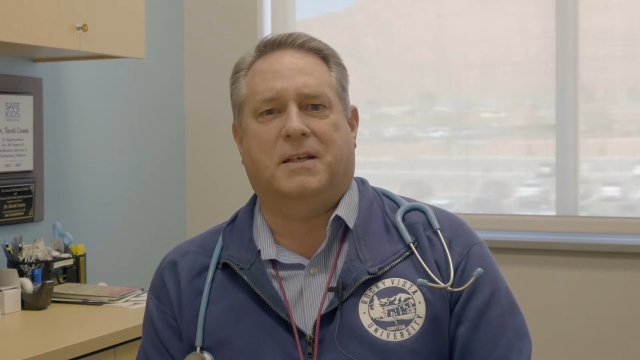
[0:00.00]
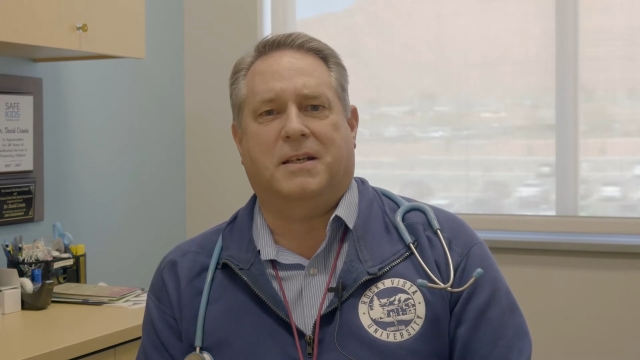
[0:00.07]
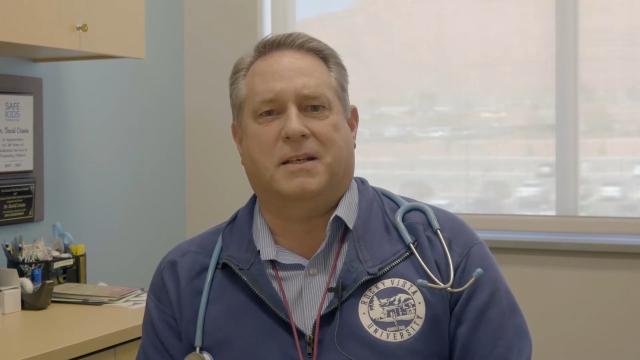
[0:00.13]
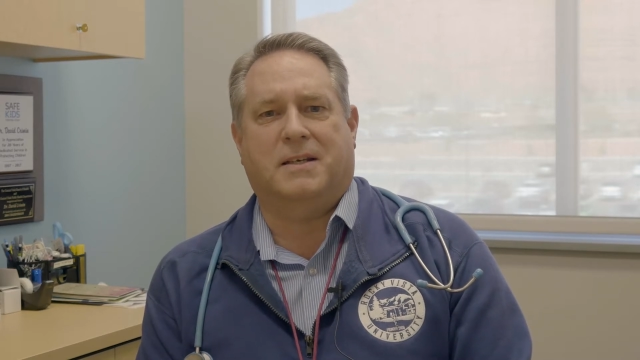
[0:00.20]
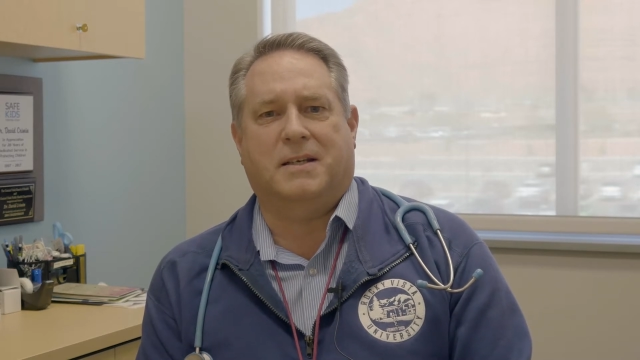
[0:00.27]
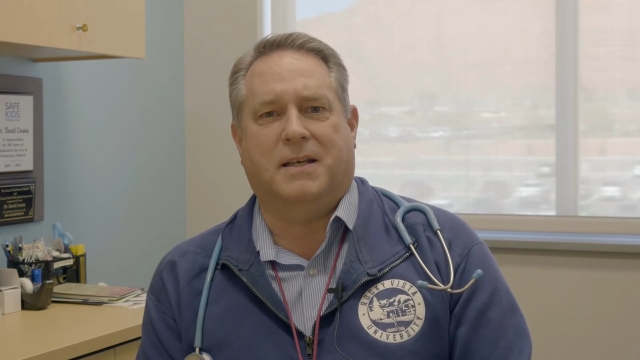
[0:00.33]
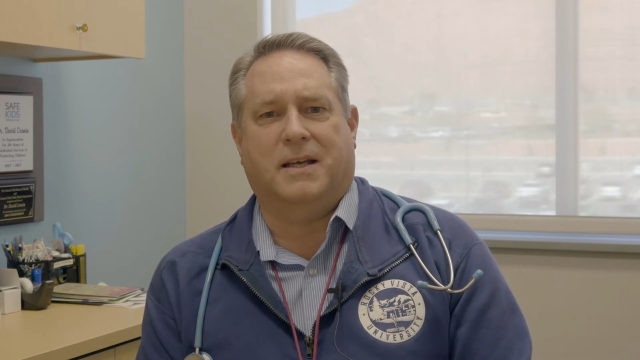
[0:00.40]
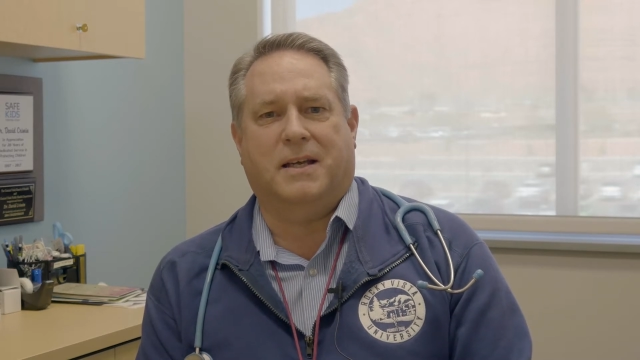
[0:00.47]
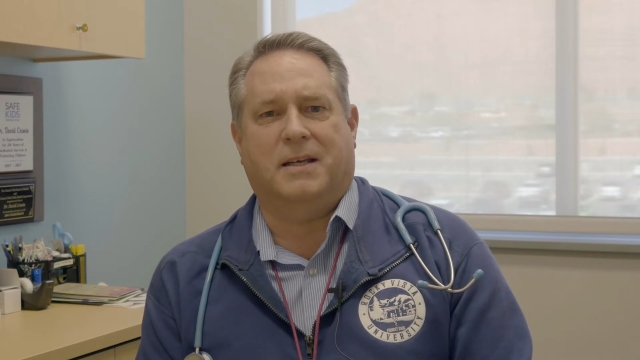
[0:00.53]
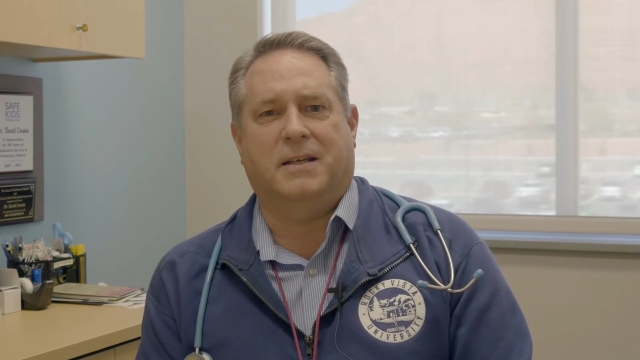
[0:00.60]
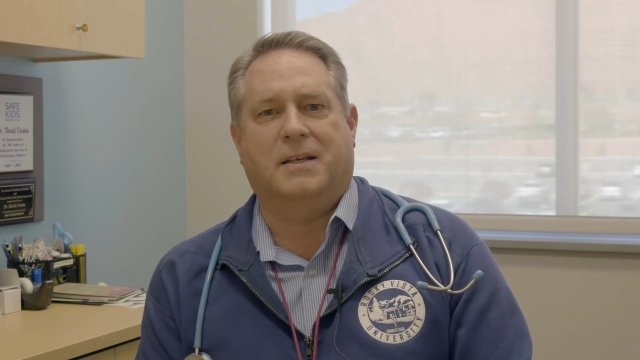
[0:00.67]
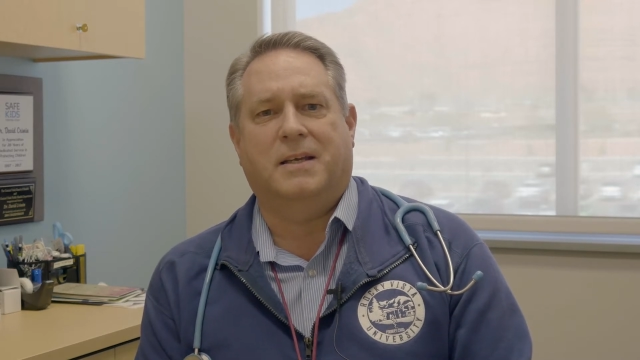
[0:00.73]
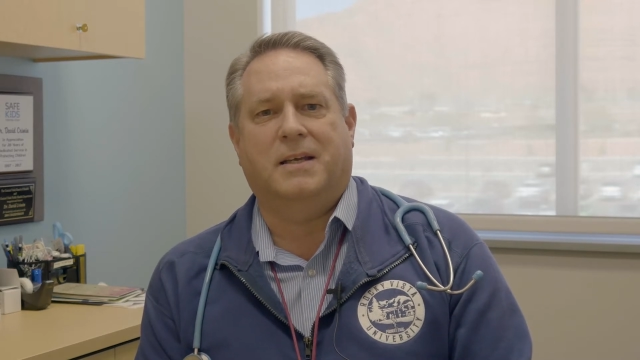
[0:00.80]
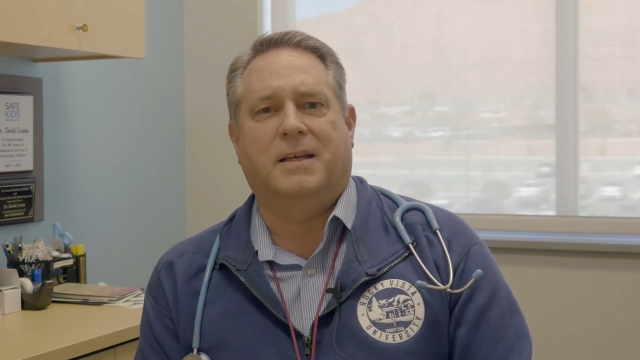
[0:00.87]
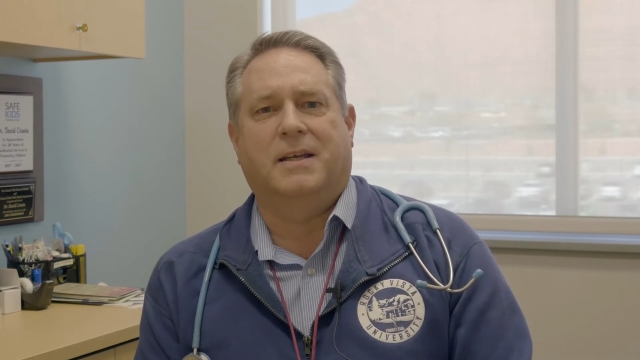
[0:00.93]
and uh,
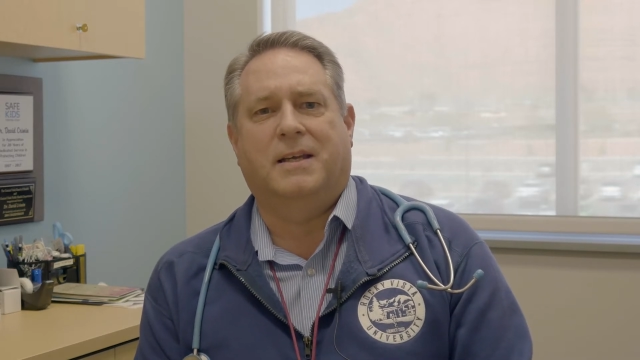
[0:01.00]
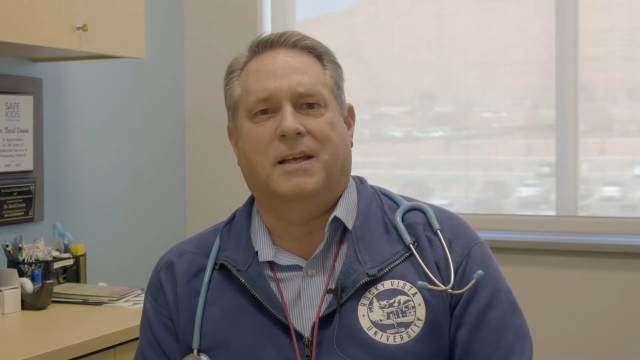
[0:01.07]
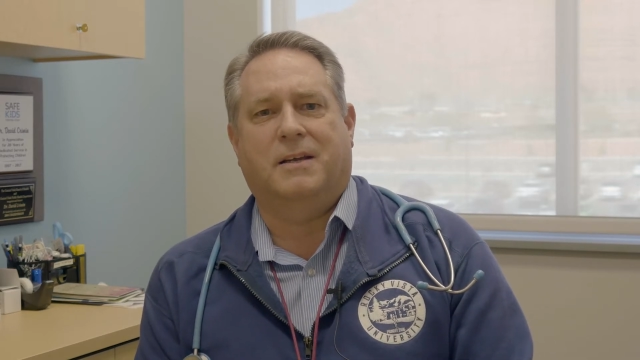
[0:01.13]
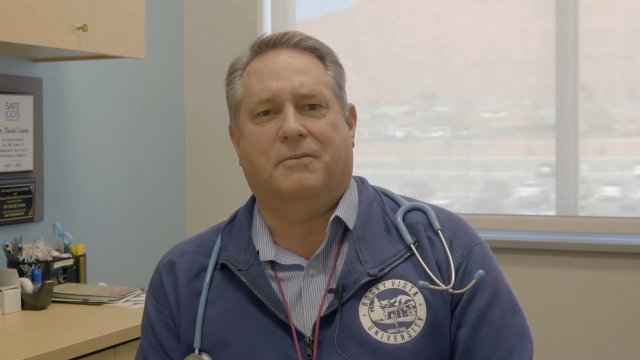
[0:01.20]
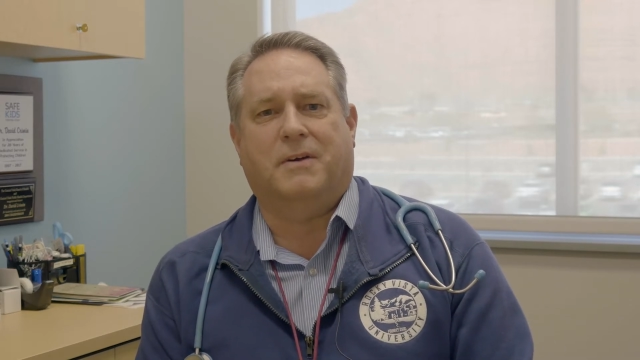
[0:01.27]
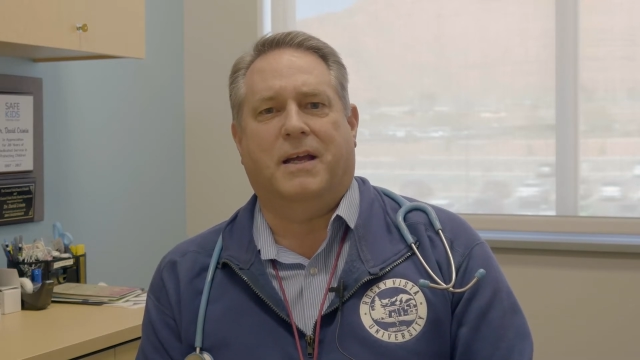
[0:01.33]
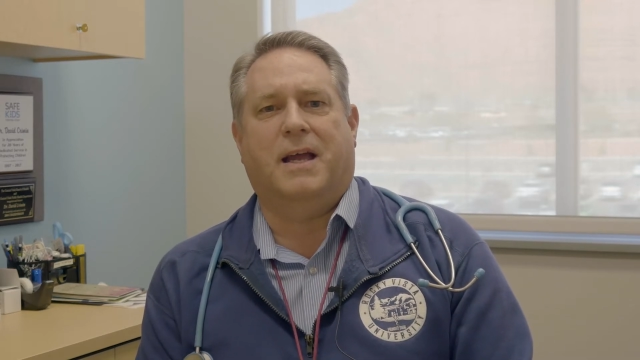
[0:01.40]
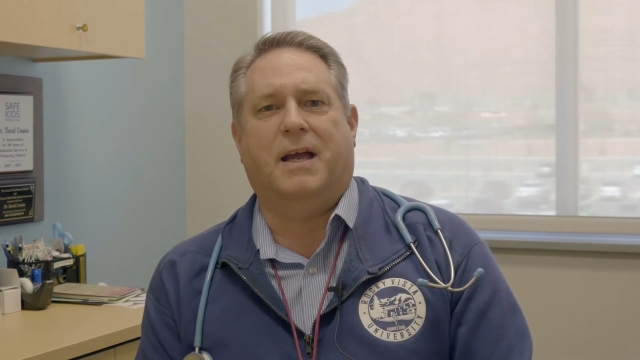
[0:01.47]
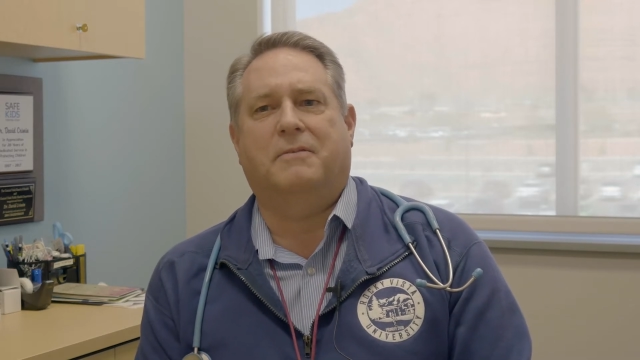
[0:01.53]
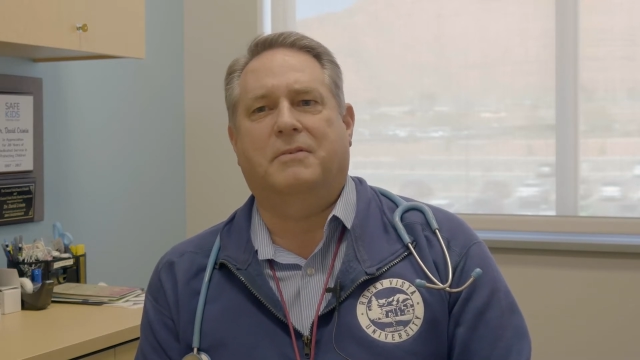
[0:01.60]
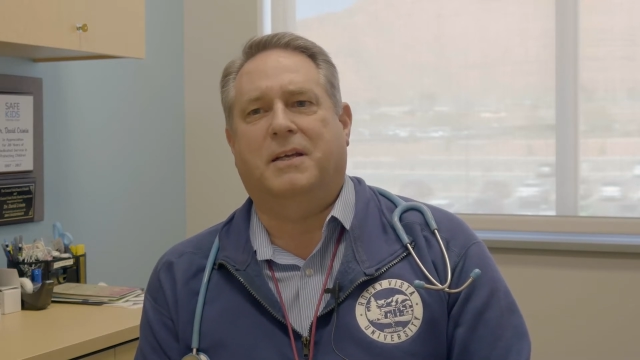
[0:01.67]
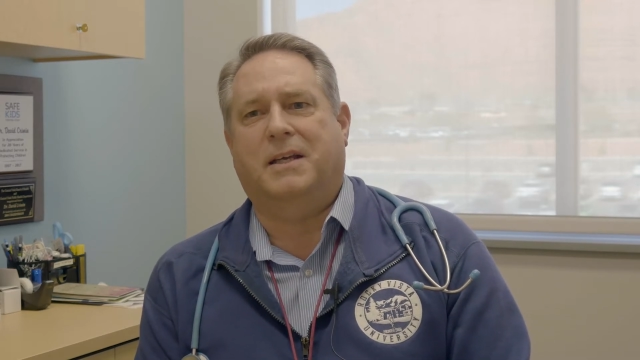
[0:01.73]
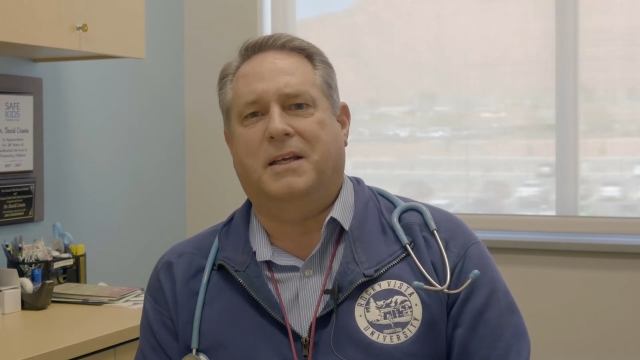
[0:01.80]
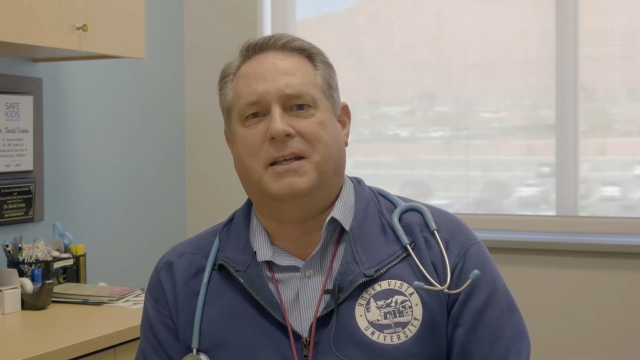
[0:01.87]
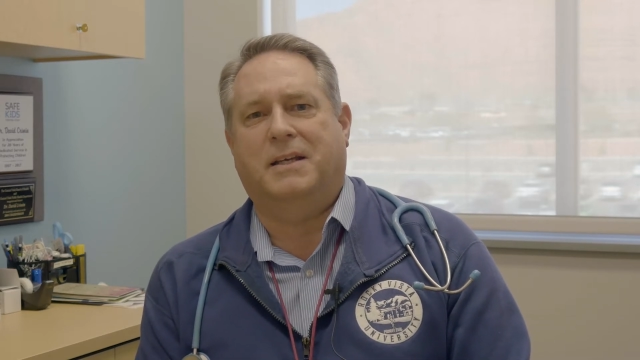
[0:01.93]
if I have
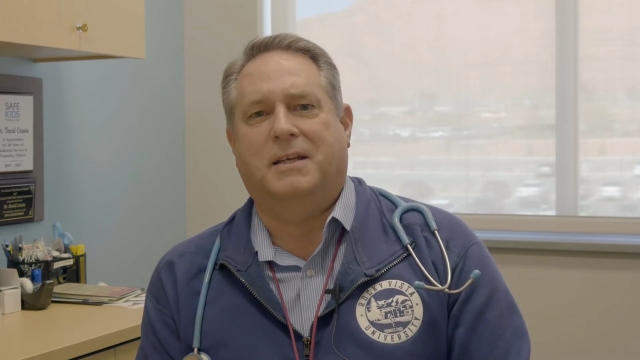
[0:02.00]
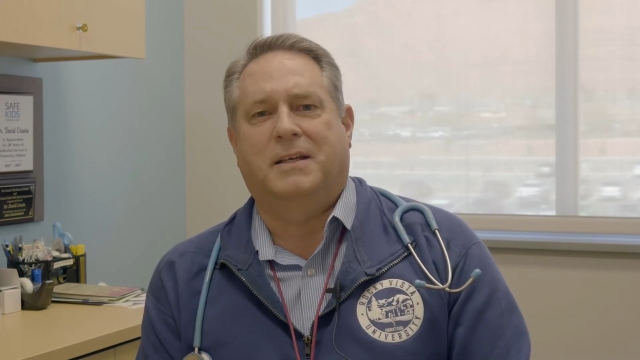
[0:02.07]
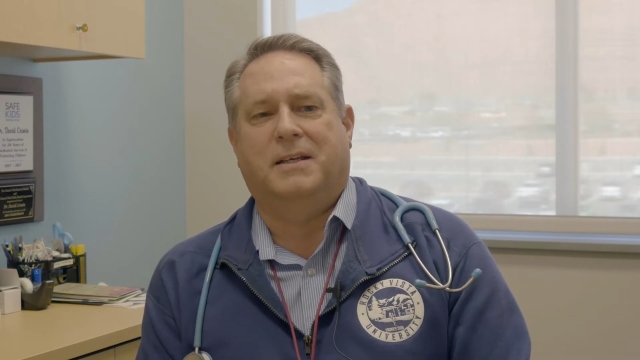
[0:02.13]
any